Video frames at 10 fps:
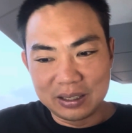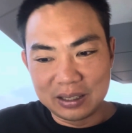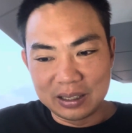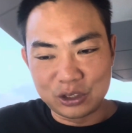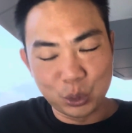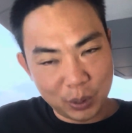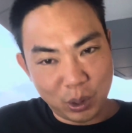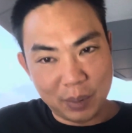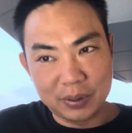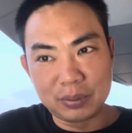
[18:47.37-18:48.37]
a super
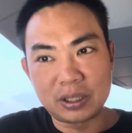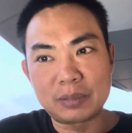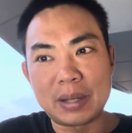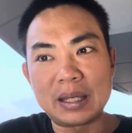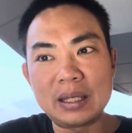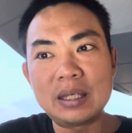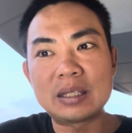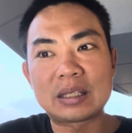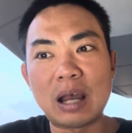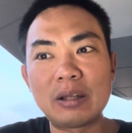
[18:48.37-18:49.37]
weapon, because my knee is
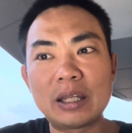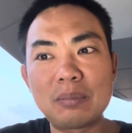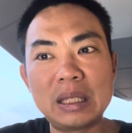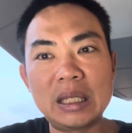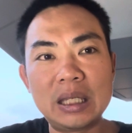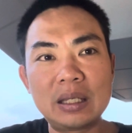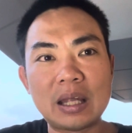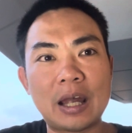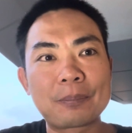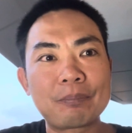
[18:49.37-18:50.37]
telling me
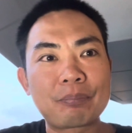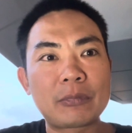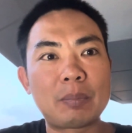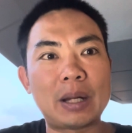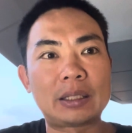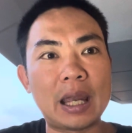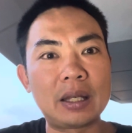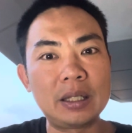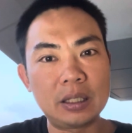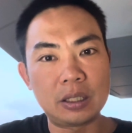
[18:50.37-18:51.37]
that my
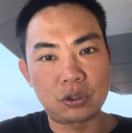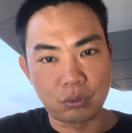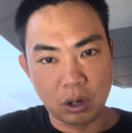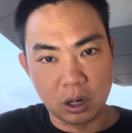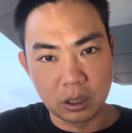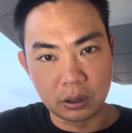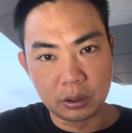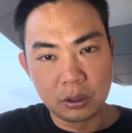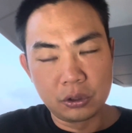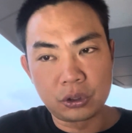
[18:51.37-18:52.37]
technique is wrong.
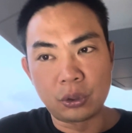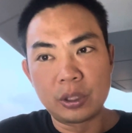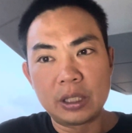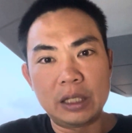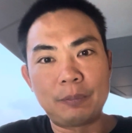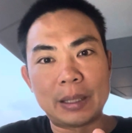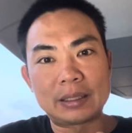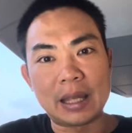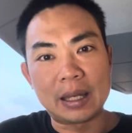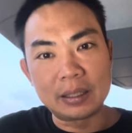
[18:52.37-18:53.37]
So if my
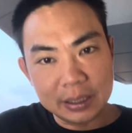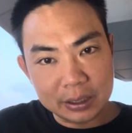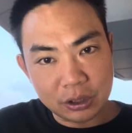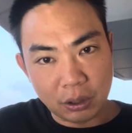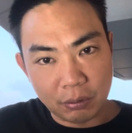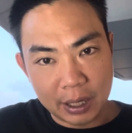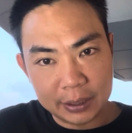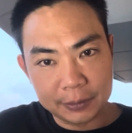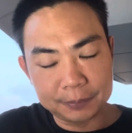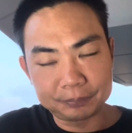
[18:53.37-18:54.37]
technique is
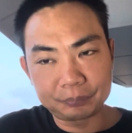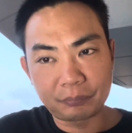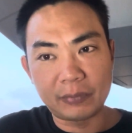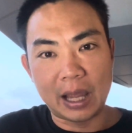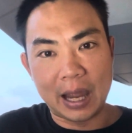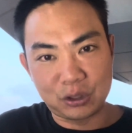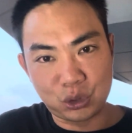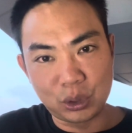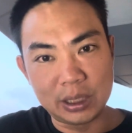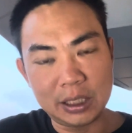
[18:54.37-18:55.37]
correct,
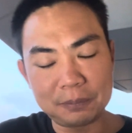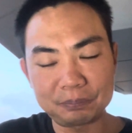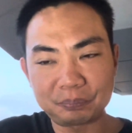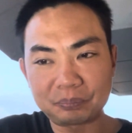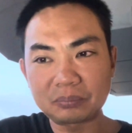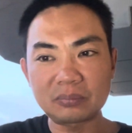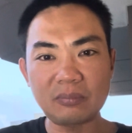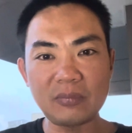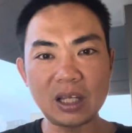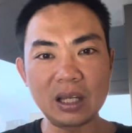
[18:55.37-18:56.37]
actually
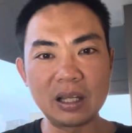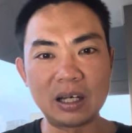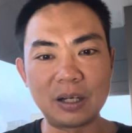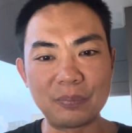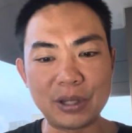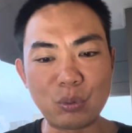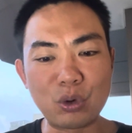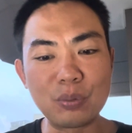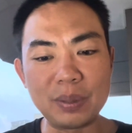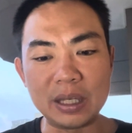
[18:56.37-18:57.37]
there
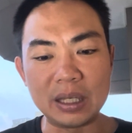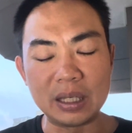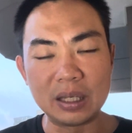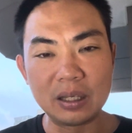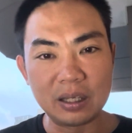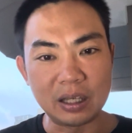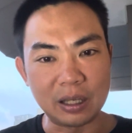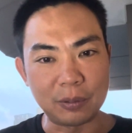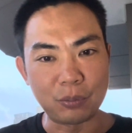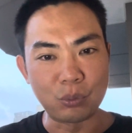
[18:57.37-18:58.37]
won't be
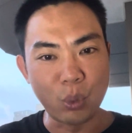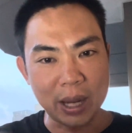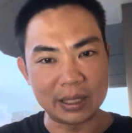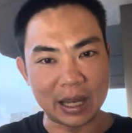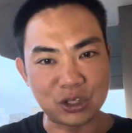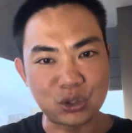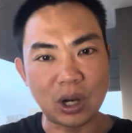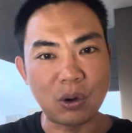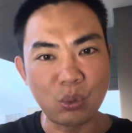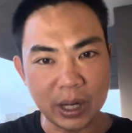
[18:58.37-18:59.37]
a
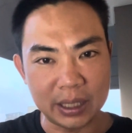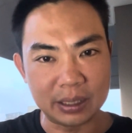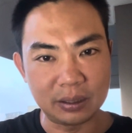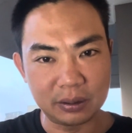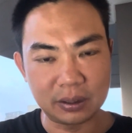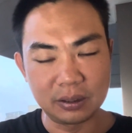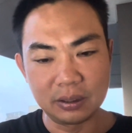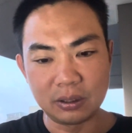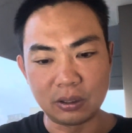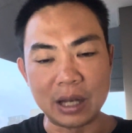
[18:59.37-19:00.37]
extra weight
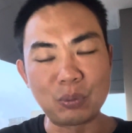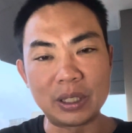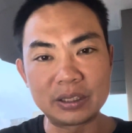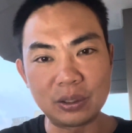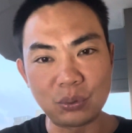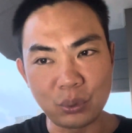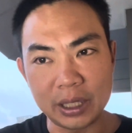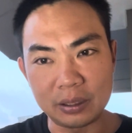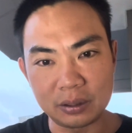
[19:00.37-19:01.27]
or unwanted weight